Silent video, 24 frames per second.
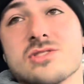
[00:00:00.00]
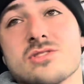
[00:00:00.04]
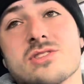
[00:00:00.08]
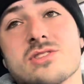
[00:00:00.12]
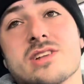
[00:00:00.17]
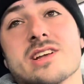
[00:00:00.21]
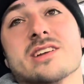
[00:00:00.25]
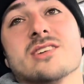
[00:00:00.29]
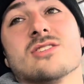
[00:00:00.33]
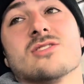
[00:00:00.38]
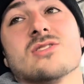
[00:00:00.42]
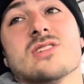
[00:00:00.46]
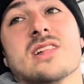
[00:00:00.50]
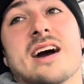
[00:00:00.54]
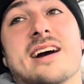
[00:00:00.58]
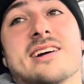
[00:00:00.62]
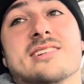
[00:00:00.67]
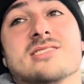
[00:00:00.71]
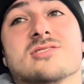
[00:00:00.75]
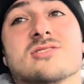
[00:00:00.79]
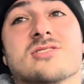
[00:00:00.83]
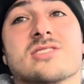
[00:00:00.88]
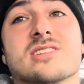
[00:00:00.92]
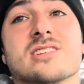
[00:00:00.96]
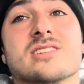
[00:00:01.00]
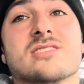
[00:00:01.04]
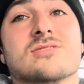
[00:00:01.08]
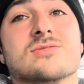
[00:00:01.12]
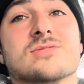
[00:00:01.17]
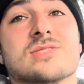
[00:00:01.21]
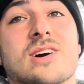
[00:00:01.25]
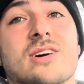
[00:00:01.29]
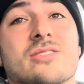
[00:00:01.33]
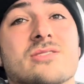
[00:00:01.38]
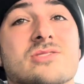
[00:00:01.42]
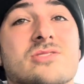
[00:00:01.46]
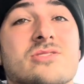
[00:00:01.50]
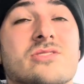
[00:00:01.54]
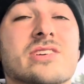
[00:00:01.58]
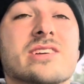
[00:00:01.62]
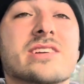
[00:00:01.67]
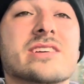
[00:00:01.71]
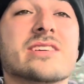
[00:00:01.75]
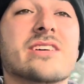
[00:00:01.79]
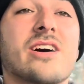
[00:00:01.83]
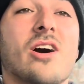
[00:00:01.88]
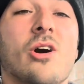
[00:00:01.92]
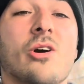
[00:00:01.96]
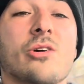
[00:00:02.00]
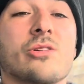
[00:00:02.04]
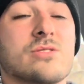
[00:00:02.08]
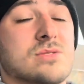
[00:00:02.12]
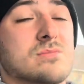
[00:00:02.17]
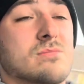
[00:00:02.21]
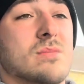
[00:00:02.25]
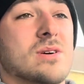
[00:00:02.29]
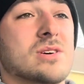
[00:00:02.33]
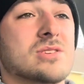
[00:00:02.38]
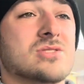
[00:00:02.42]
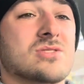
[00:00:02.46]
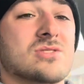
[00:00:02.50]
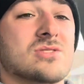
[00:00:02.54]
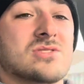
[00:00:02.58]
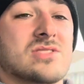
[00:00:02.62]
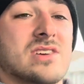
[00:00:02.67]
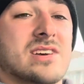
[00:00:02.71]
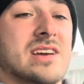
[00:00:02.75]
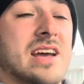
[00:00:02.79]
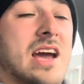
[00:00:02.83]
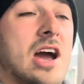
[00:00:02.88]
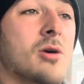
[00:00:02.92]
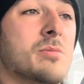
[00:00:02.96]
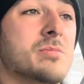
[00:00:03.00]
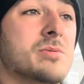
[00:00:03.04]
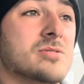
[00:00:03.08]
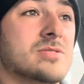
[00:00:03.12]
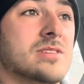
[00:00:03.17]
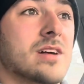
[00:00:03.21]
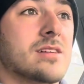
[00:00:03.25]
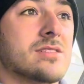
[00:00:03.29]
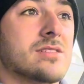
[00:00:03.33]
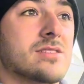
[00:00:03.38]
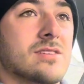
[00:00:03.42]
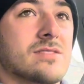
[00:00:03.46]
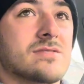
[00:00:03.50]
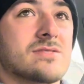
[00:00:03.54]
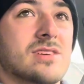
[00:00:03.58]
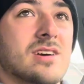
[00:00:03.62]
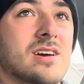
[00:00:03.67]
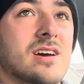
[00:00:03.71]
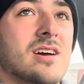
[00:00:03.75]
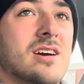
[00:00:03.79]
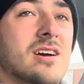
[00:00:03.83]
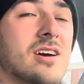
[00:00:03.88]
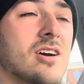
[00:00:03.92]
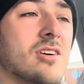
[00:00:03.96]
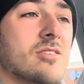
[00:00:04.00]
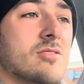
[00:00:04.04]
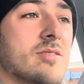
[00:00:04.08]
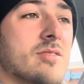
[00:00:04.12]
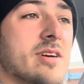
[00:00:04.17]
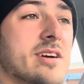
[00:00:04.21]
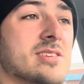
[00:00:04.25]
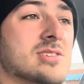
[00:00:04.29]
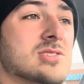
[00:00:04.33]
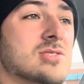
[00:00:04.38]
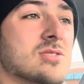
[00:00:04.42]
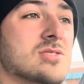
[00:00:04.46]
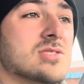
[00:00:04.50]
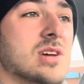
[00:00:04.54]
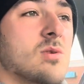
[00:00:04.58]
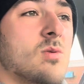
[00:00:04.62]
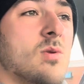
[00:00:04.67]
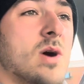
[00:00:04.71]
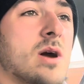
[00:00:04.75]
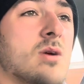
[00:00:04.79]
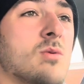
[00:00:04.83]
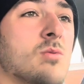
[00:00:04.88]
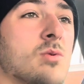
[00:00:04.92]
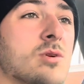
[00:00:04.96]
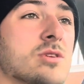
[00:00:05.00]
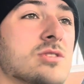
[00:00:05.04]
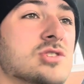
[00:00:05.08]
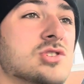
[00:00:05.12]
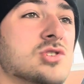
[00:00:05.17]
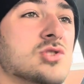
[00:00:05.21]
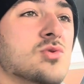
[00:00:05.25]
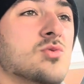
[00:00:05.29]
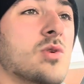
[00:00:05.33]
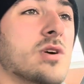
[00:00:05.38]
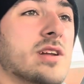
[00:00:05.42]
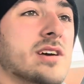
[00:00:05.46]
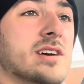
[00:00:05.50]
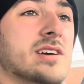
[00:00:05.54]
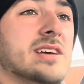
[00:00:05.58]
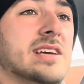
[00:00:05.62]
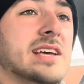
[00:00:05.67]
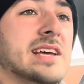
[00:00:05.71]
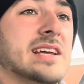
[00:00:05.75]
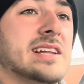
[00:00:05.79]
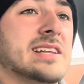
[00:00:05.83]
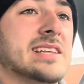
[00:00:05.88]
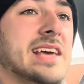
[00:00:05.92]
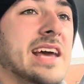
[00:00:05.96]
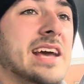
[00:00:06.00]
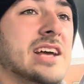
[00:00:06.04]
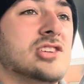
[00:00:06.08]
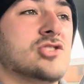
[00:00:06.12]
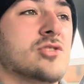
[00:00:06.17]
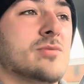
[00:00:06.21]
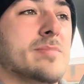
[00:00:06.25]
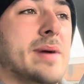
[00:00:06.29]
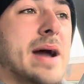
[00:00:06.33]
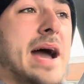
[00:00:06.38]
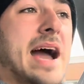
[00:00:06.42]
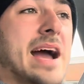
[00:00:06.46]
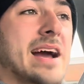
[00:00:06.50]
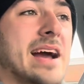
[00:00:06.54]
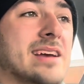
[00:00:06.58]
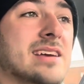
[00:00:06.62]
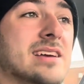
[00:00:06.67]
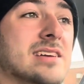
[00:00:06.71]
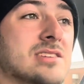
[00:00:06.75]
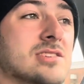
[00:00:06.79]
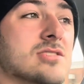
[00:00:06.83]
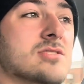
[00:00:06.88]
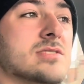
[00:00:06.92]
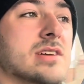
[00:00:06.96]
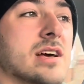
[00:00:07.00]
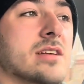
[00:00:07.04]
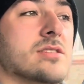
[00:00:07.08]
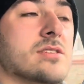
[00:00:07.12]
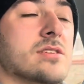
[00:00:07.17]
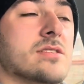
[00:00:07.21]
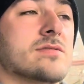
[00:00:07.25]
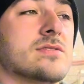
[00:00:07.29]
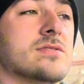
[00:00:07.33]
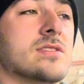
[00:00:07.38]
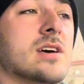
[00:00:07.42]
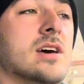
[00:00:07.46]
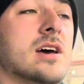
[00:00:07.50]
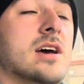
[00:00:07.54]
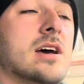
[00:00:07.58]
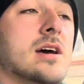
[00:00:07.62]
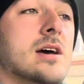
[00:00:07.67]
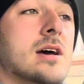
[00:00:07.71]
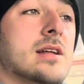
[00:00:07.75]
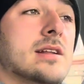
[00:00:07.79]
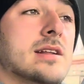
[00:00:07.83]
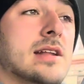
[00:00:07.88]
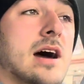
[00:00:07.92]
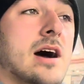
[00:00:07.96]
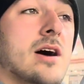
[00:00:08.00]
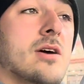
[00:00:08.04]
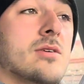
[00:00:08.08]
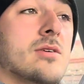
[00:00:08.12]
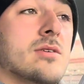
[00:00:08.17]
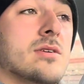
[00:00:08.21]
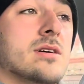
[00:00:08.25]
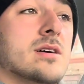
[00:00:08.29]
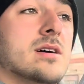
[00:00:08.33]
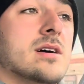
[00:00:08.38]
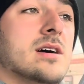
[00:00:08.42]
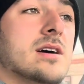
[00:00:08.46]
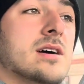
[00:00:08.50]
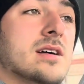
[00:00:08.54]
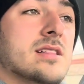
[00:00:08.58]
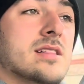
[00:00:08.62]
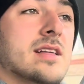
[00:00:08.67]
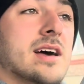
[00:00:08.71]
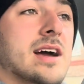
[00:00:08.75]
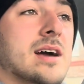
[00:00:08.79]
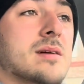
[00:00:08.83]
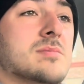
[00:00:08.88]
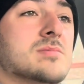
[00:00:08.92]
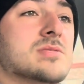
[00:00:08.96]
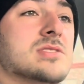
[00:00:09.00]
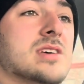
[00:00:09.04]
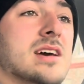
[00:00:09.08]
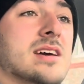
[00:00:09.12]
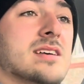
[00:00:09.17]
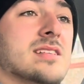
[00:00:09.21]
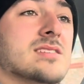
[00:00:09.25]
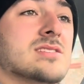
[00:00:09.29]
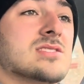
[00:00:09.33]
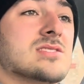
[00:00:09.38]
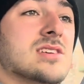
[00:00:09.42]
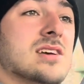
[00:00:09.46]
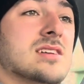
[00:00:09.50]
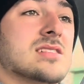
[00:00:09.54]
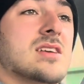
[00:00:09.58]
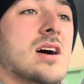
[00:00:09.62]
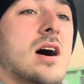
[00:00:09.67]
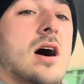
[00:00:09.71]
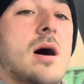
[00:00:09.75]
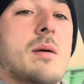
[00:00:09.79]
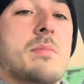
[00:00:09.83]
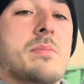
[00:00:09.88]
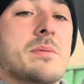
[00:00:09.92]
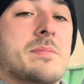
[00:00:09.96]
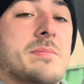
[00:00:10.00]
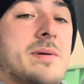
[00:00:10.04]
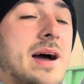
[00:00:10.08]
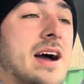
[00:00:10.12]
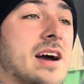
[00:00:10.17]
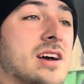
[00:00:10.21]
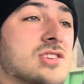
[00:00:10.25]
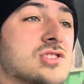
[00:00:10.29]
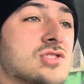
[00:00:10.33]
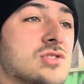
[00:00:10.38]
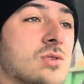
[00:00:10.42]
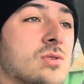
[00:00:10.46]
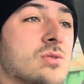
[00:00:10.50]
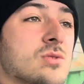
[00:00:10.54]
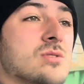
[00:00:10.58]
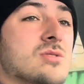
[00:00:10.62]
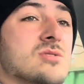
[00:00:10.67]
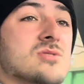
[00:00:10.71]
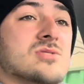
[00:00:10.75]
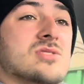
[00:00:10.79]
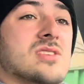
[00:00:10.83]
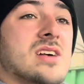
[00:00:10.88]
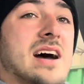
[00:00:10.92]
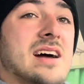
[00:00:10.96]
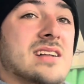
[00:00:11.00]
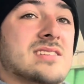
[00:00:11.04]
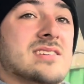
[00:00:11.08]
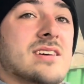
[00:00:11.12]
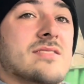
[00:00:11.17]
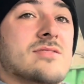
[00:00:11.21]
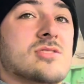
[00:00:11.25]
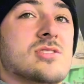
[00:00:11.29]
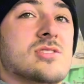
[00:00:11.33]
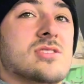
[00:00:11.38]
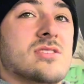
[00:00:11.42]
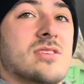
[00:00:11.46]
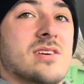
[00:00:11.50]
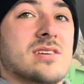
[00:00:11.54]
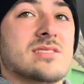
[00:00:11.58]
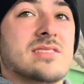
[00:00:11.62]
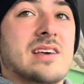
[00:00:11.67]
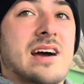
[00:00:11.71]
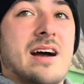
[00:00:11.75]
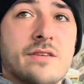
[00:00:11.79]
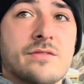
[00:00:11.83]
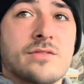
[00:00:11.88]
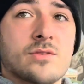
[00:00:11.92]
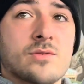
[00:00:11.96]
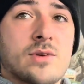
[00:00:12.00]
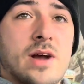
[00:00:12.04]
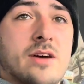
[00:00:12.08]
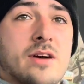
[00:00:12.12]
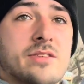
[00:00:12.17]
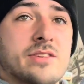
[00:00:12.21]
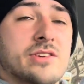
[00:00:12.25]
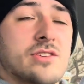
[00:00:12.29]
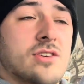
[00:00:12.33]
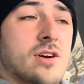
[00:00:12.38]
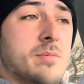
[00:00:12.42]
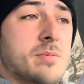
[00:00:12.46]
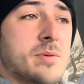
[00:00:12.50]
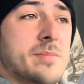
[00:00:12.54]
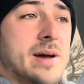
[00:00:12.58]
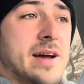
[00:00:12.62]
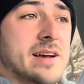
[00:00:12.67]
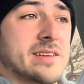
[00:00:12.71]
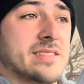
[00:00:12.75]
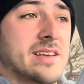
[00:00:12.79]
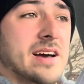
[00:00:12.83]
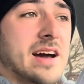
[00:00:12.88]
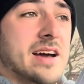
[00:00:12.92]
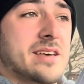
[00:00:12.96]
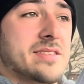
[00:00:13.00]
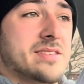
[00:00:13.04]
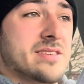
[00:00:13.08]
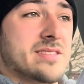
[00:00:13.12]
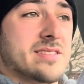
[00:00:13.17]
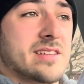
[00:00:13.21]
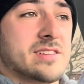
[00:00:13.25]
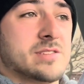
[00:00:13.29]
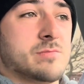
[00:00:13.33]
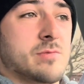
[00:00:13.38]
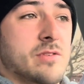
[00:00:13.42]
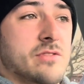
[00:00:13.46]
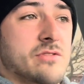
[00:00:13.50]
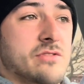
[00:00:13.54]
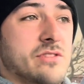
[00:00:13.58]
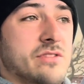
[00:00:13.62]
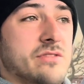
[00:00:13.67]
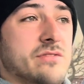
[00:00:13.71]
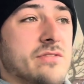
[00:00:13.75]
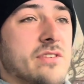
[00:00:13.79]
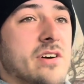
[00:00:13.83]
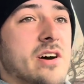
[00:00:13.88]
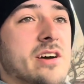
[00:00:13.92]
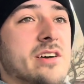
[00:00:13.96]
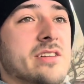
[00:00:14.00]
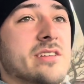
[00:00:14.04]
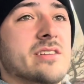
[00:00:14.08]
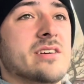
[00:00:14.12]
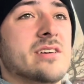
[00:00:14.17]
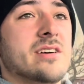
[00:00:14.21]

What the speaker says: letting your lats, you're letting your delts, you're letting all those muscles like help your deadlift, right? So it's like, why wouldn't you want to engage your back in your deadlift? Now, like I'm saying, this is like the upper back, shoulders, lats, everything like that. If you're rounding your upper back, I think that's perfectly fine.